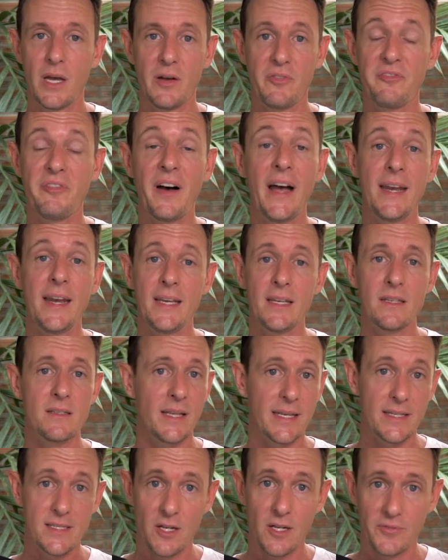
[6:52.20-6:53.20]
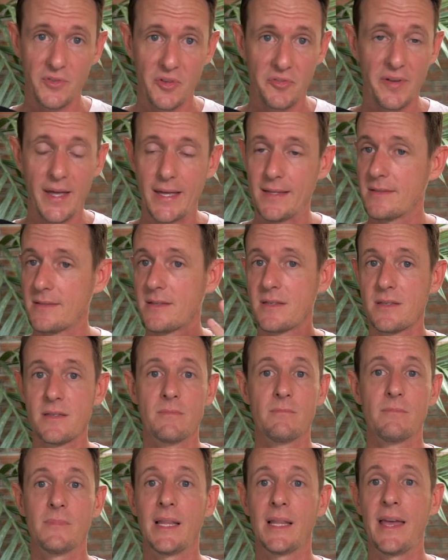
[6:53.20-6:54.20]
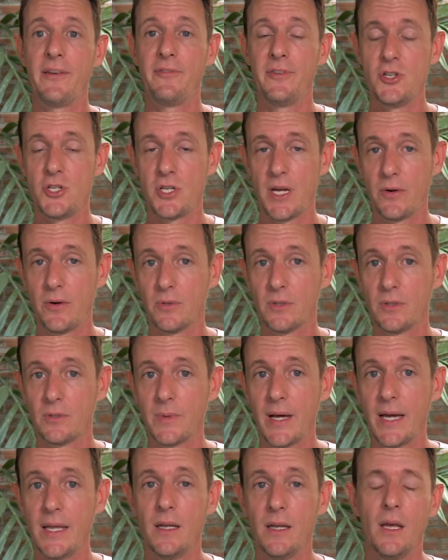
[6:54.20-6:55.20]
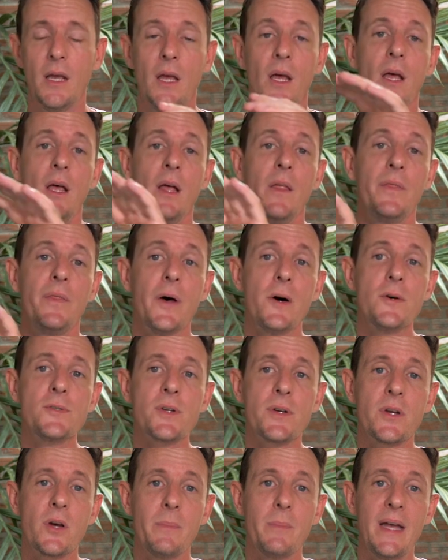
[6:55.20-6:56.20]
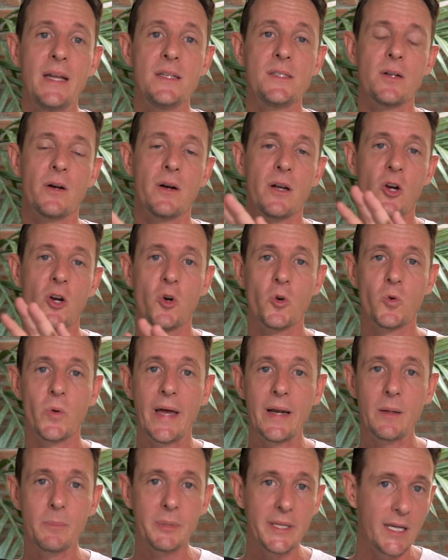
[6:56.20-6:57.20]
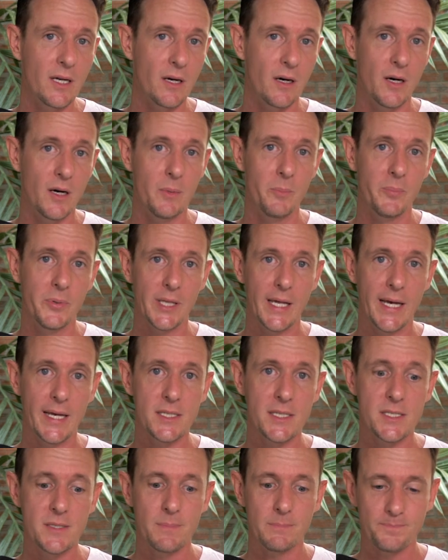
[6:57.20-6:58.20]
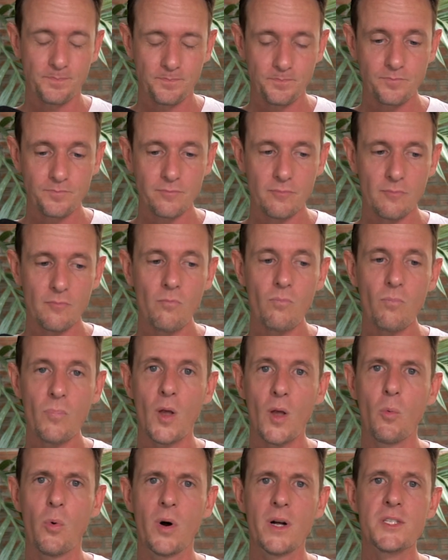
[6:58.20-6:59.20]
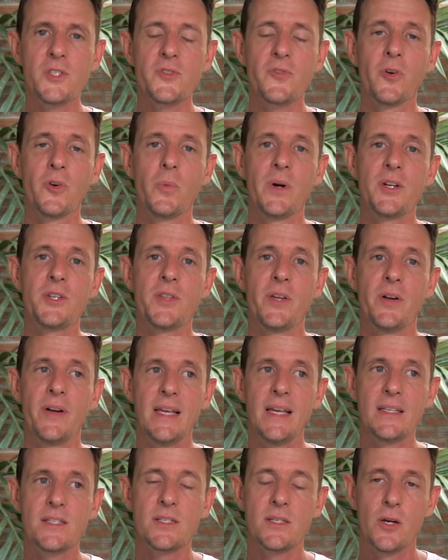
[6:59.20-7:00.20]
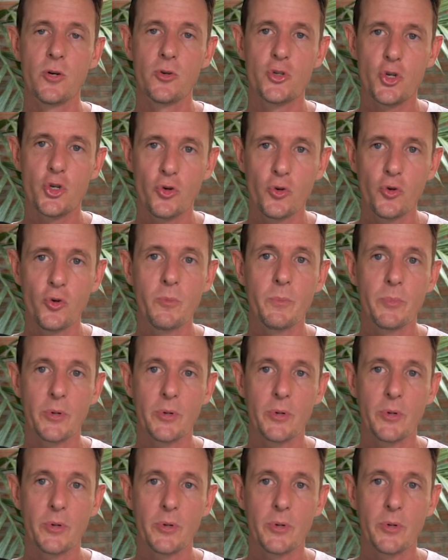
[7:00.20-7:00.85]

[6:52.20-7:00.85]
fighting, like self-defense, life in general, right? Those are domains that are incredibly complex, ones for which there is no true